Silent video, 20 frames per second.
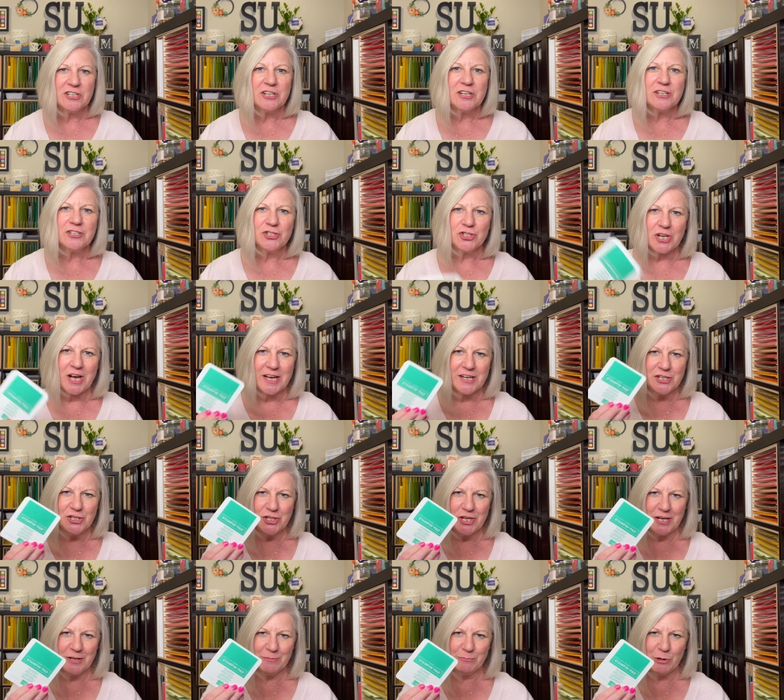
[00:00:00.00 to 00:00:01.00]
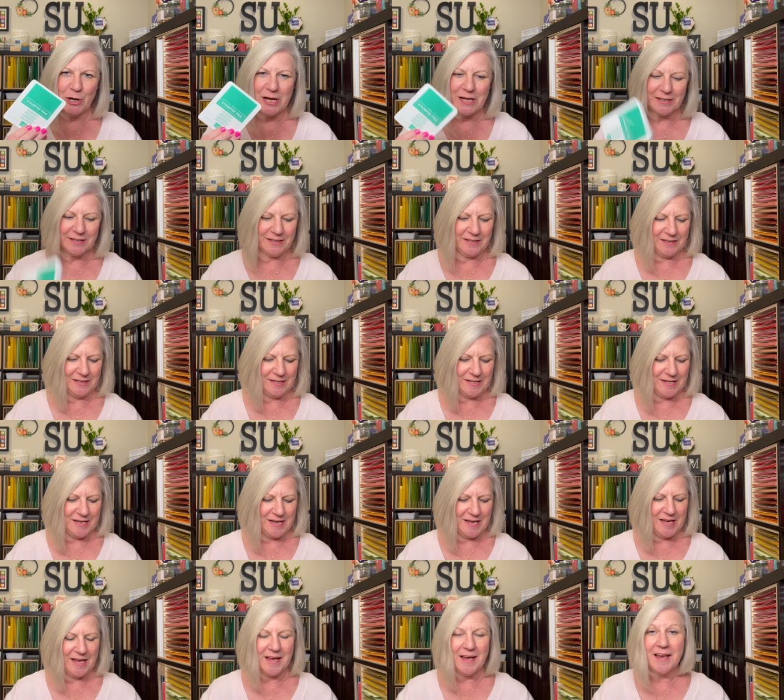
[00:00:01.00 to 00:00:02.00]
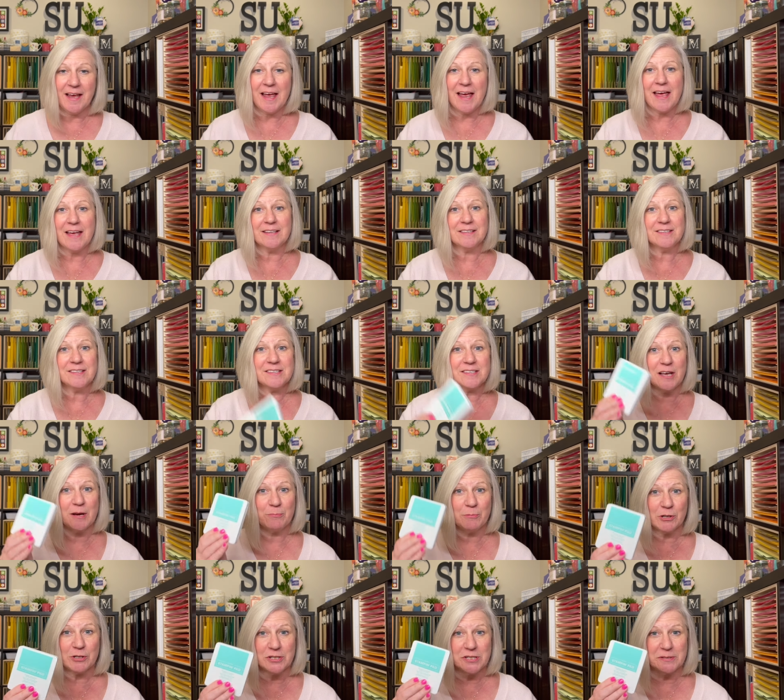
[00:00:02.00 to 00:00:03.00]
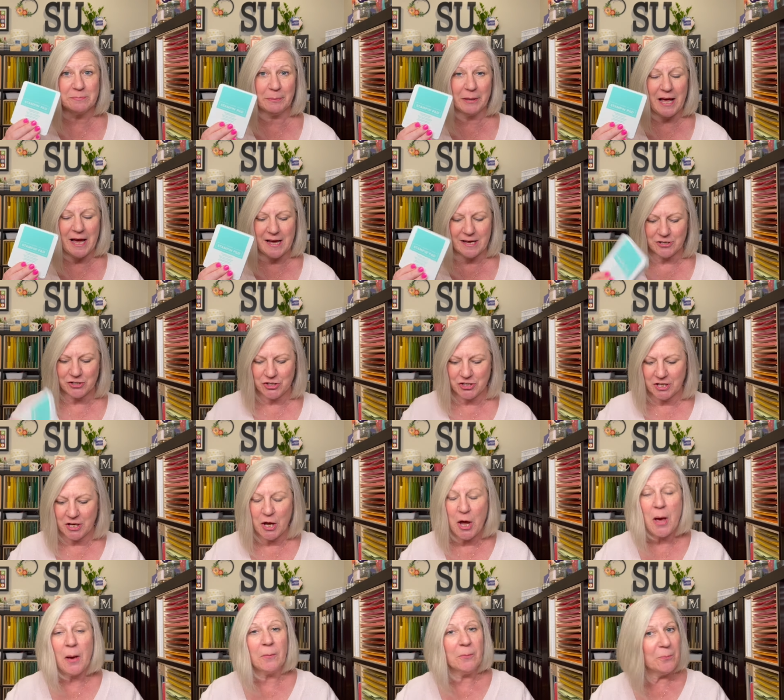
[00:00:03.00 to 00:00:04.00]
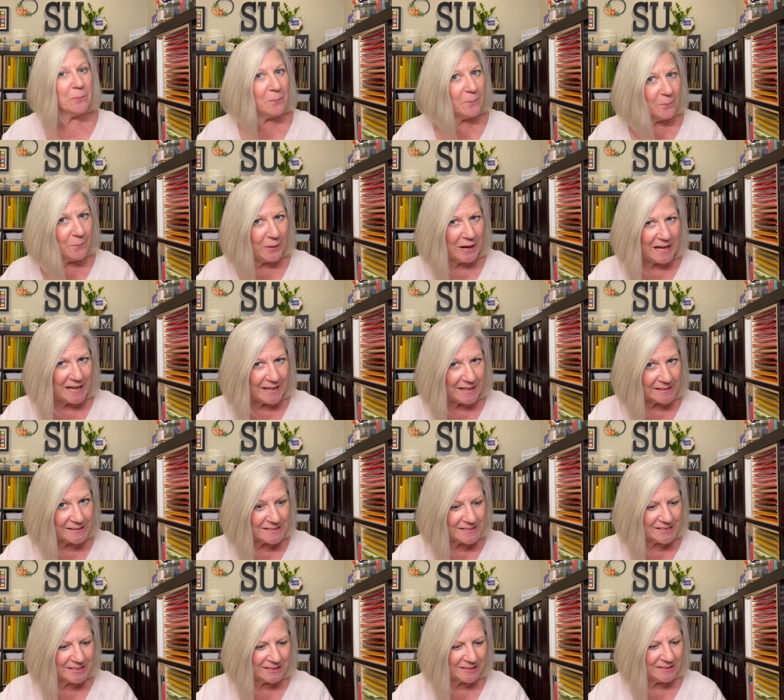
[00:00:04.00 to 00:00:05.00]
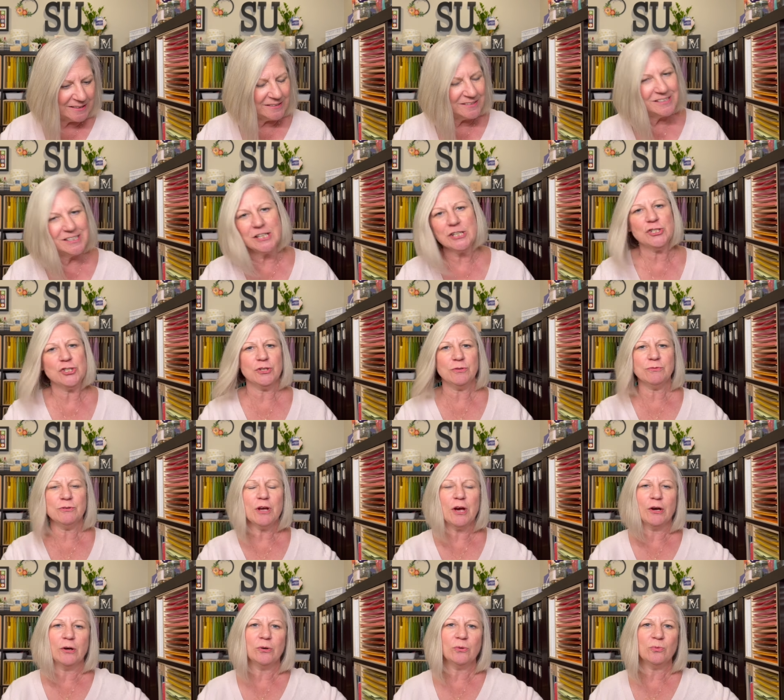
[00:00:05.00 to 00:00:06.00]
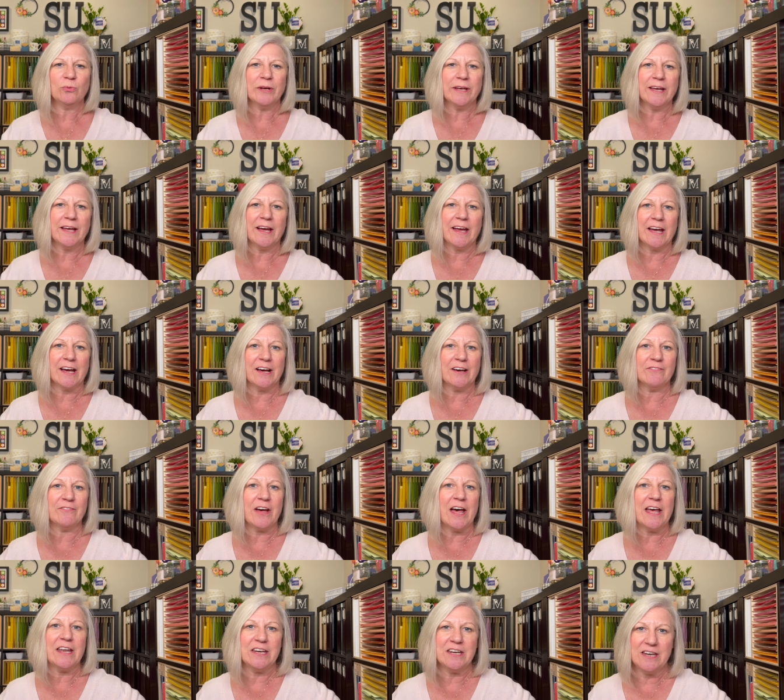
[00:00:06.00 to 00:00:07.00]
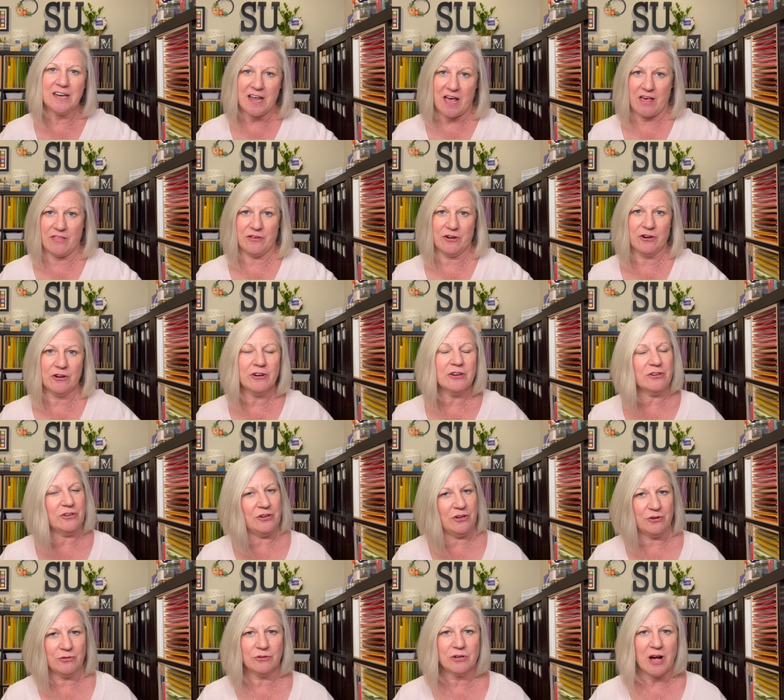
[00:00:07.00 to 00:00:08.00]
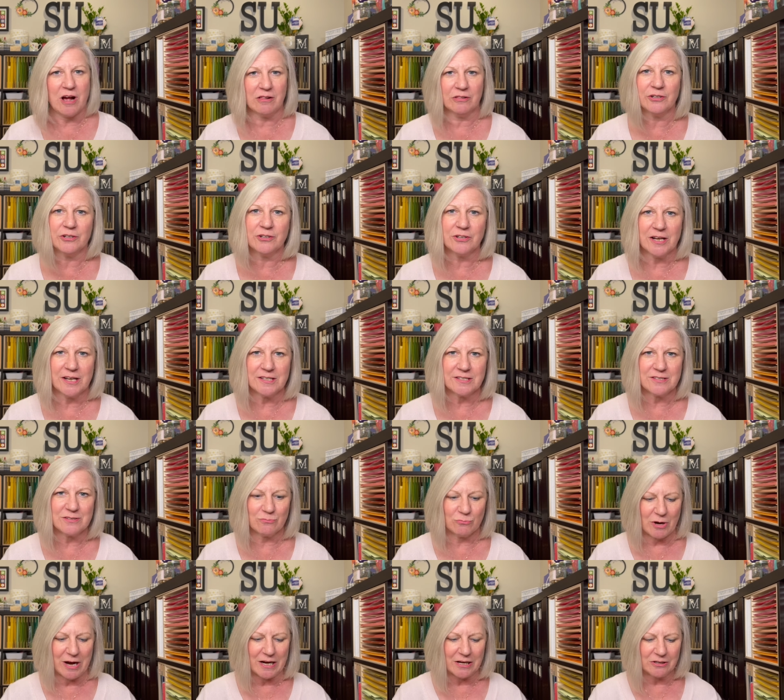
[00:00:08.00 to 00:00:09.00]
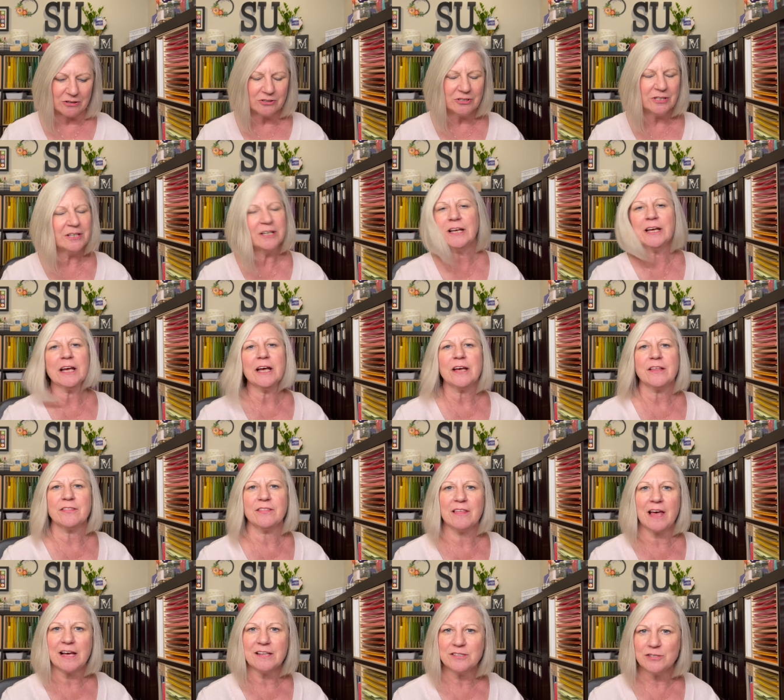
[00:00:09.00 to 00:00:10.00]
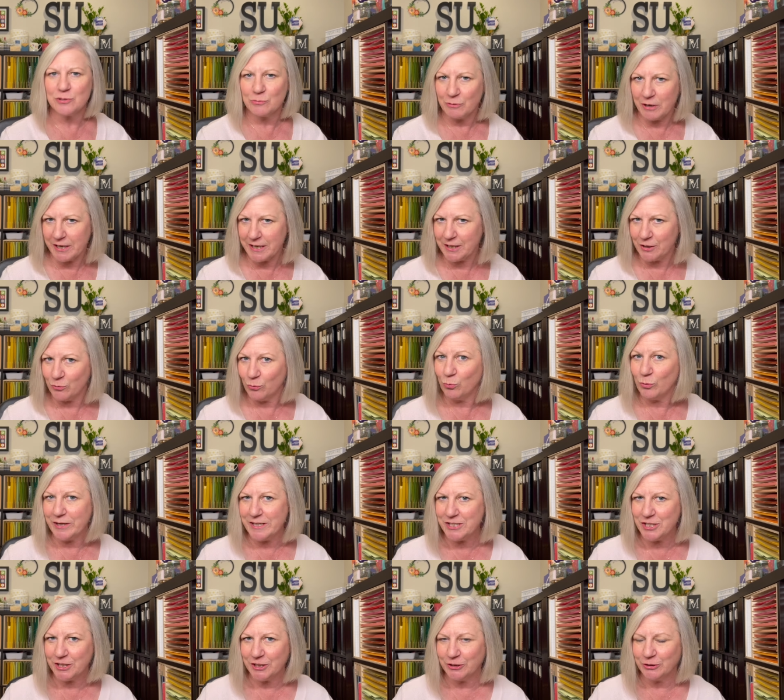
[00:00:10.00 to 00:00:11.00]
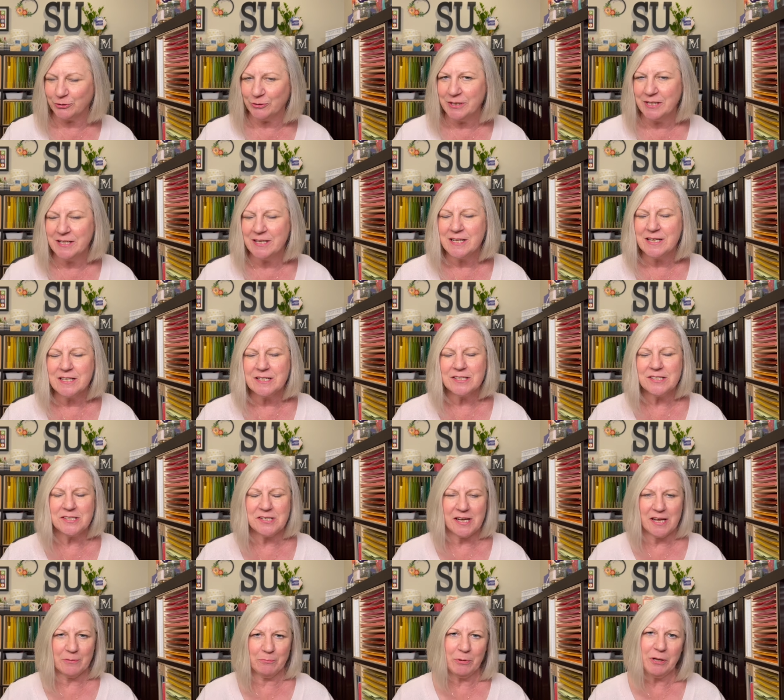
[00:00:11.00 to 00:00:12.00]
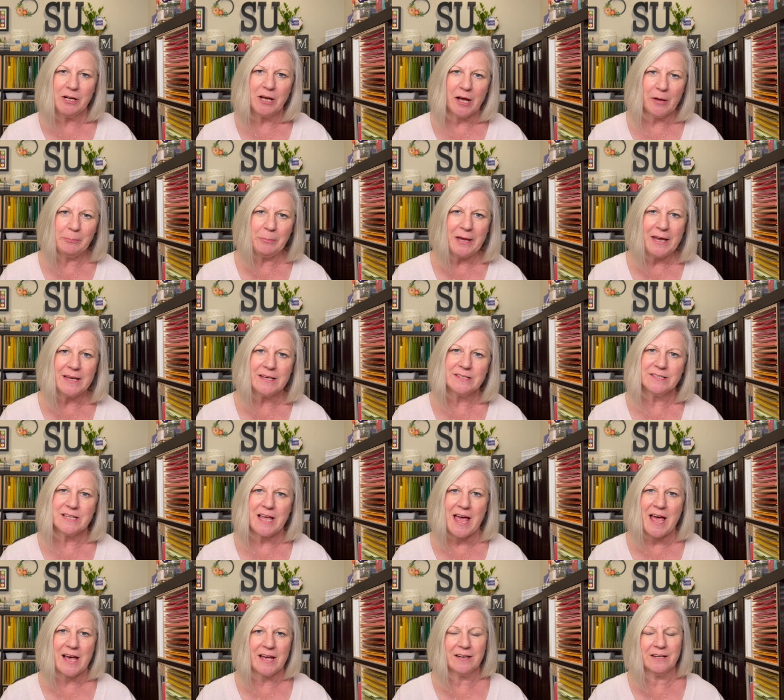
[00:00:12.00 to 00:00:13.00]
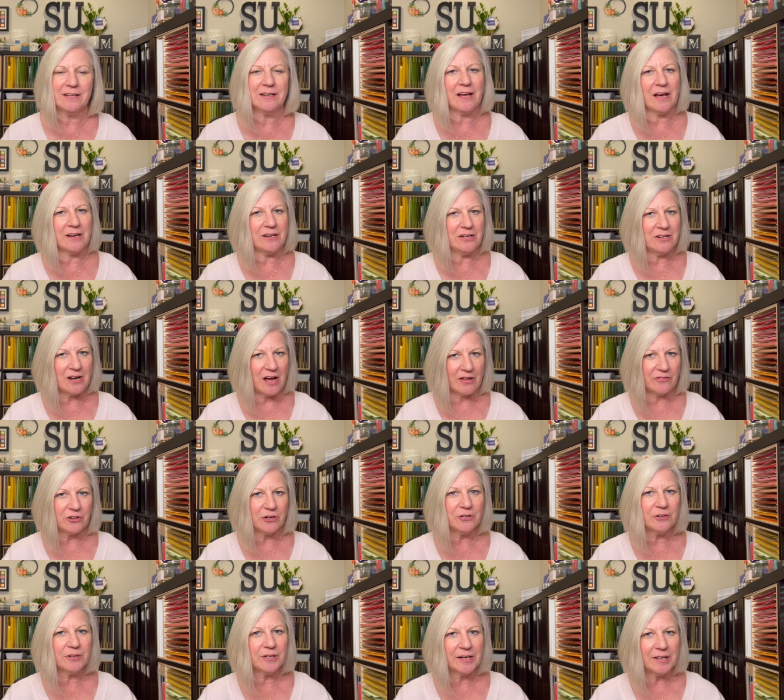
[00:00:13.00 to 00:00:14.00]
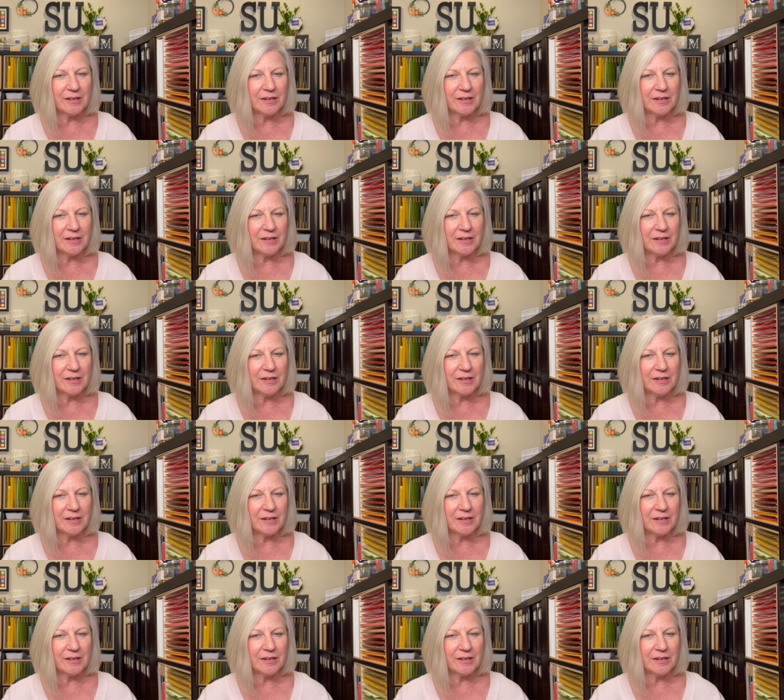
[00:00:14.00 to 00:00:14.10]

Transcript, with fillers: Shy Shamrock, and Summer Splash. But did you know we have another new color as well? That's right, we do. Stampin' Up! Has added another